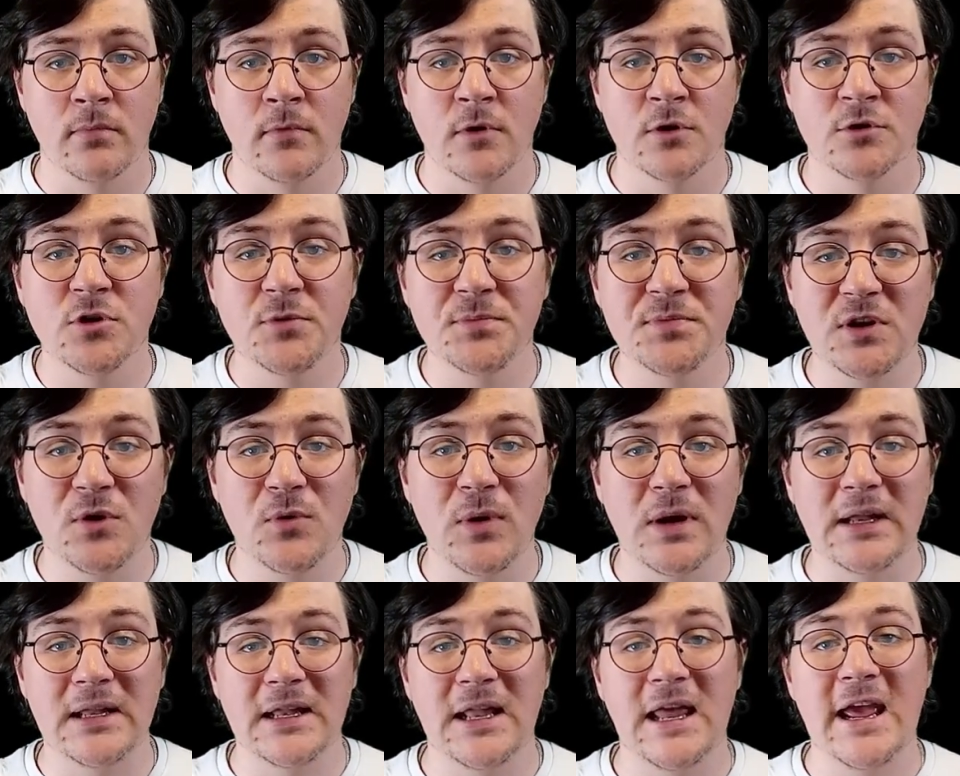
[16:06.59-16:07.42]

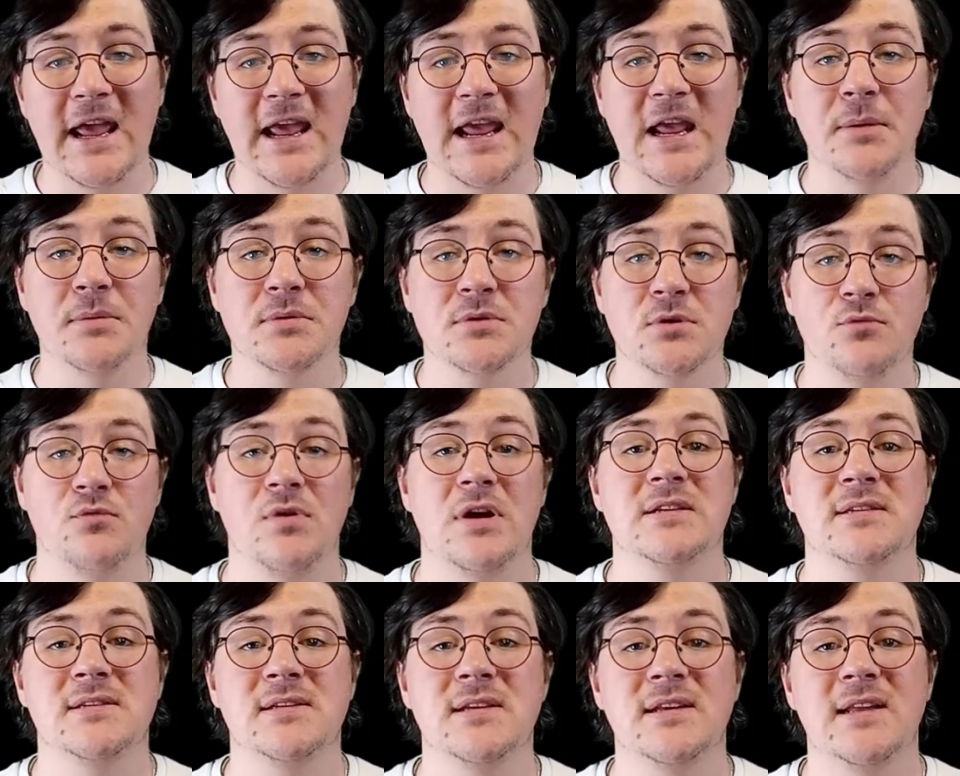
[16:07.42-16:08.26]
Subsequently, he was
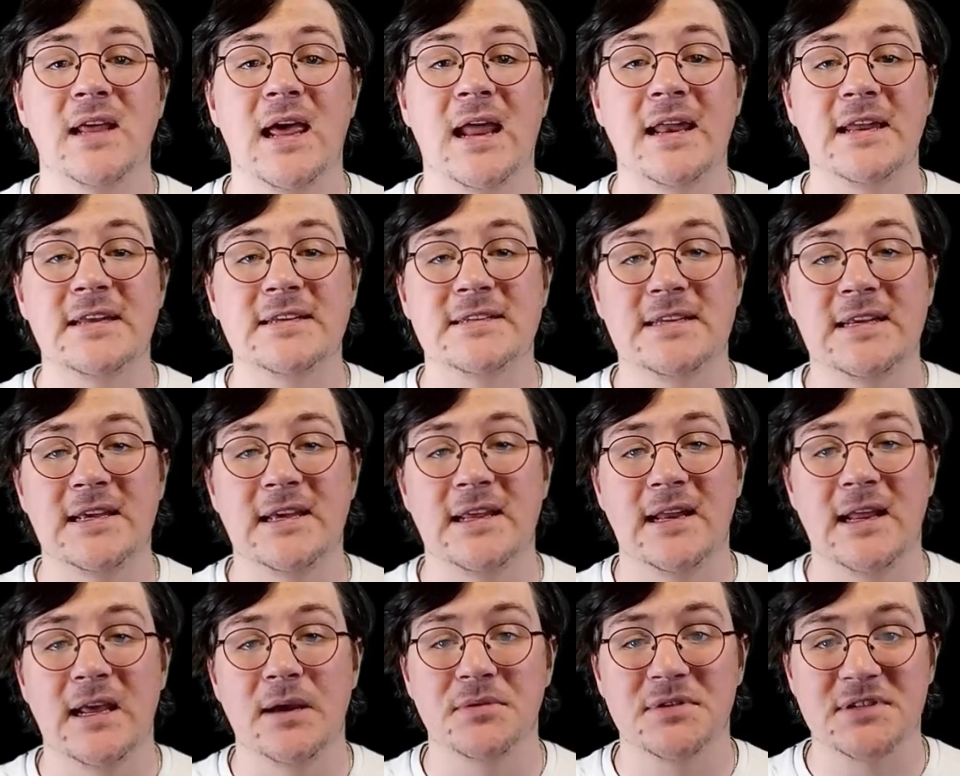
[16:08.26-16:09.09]
arrested and his
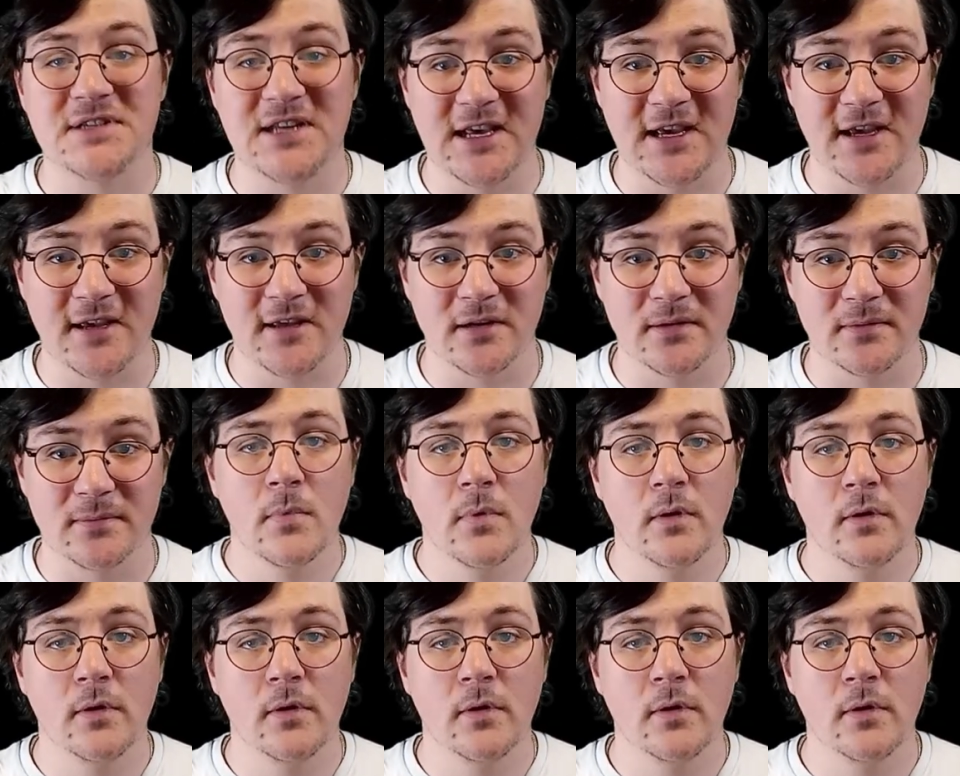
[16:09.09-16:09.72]
DNA was taken.